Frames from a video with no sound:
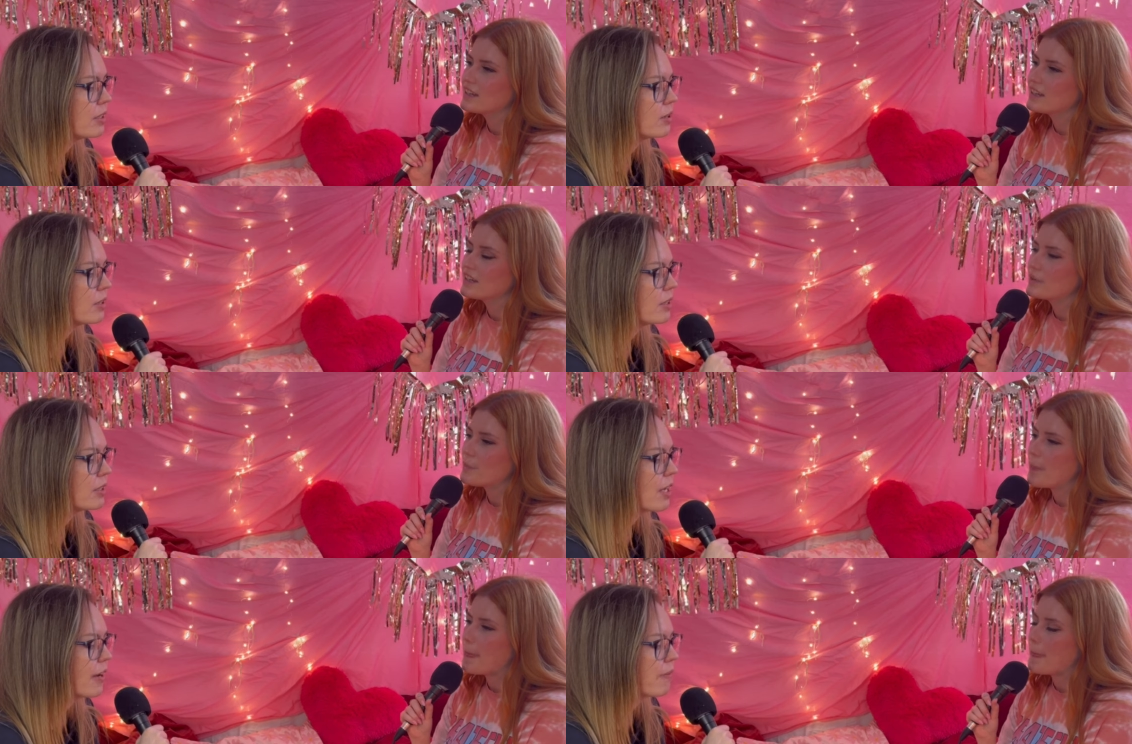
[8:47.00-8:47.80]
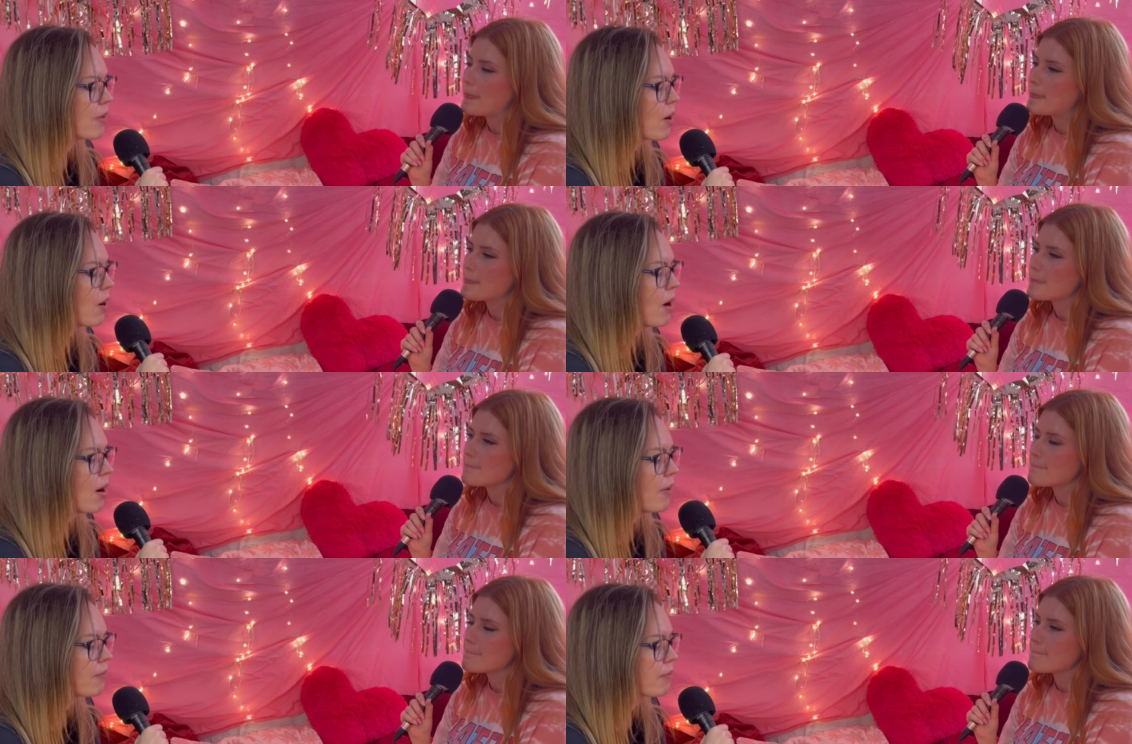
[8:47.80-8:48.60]
Speaker 1: saw it as like
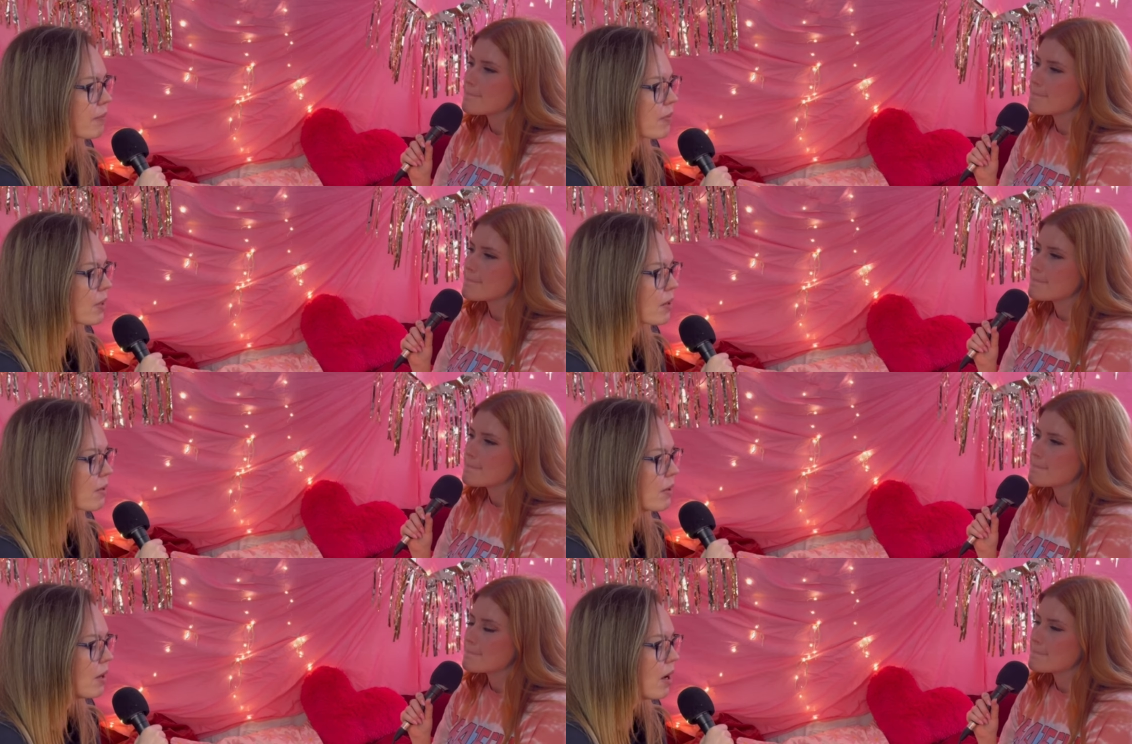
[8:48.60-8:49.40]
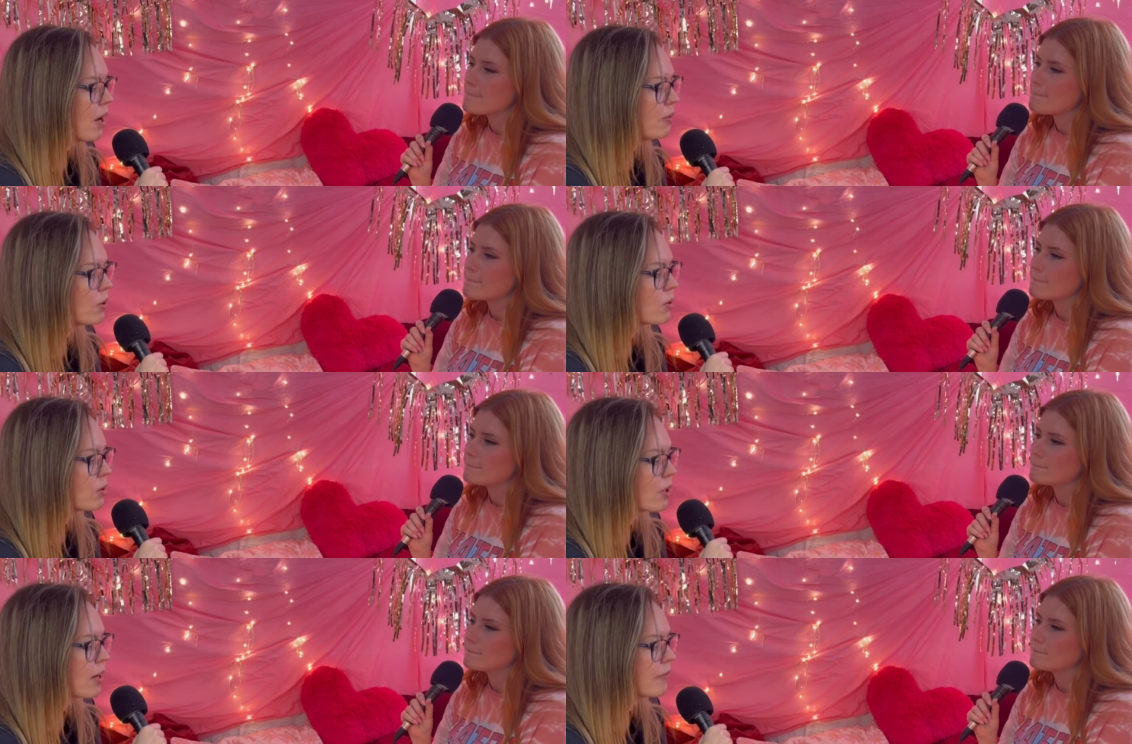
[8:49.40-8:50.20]
ah. Oh, I'm not good
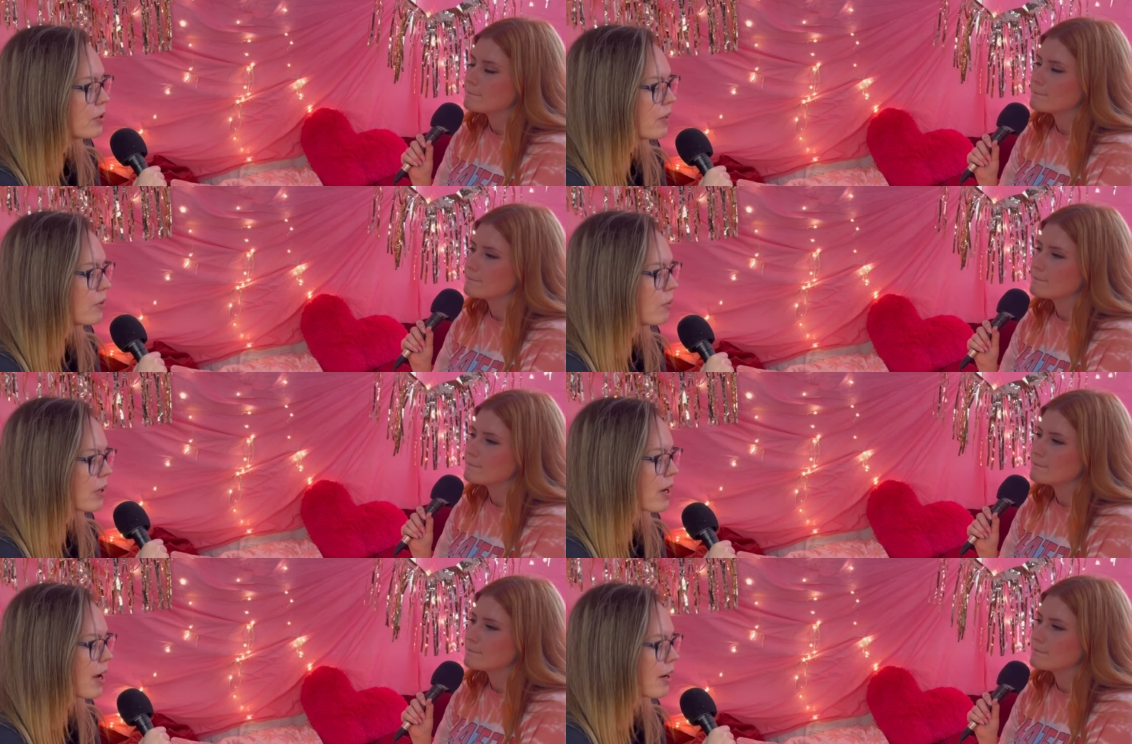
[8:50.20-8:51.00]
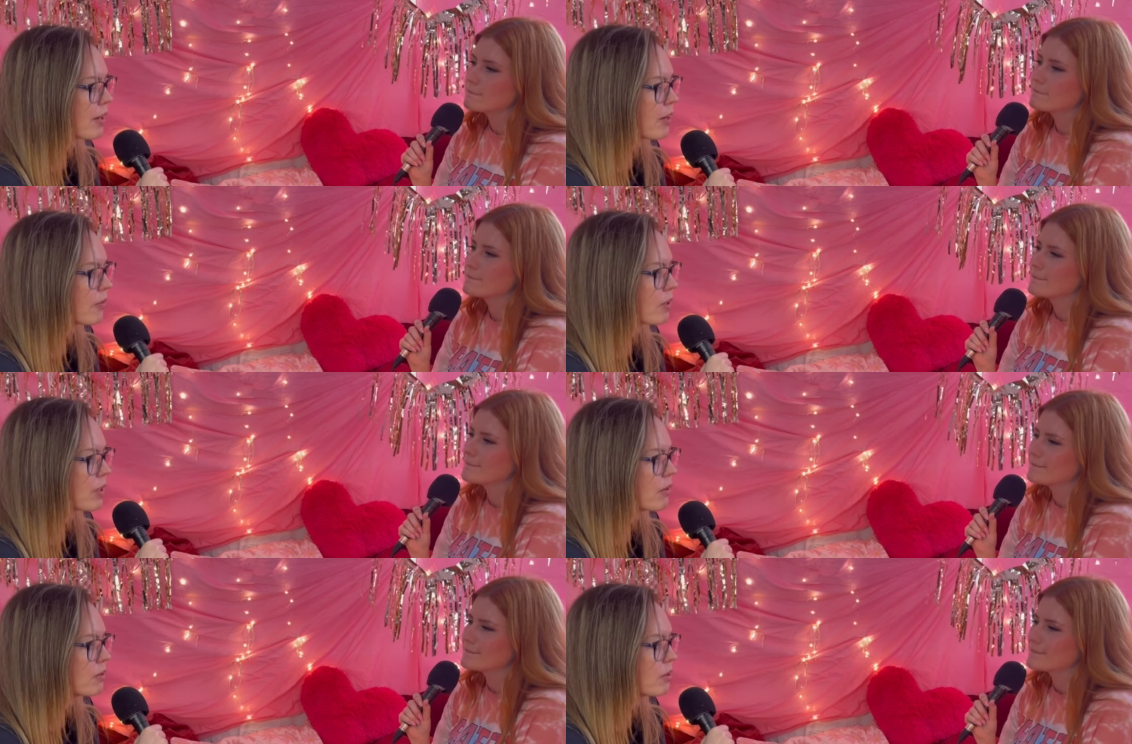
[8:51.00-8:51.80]
enough, so I have to work harder than everyone
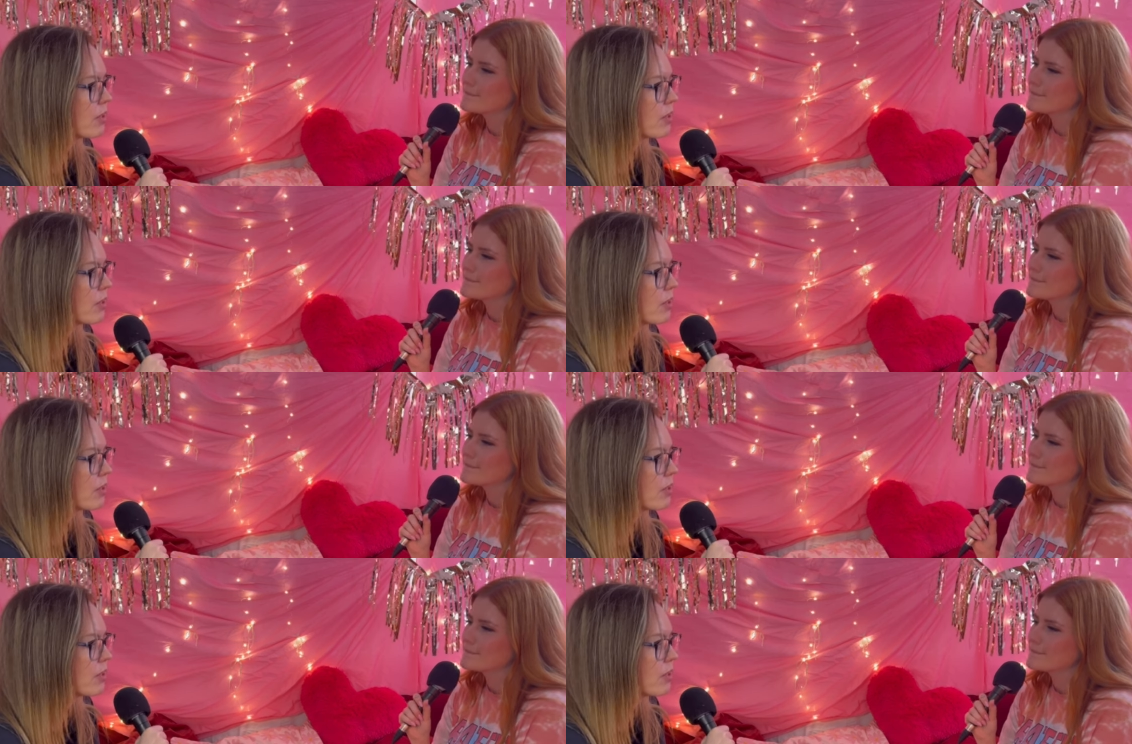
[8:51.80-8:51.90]
else.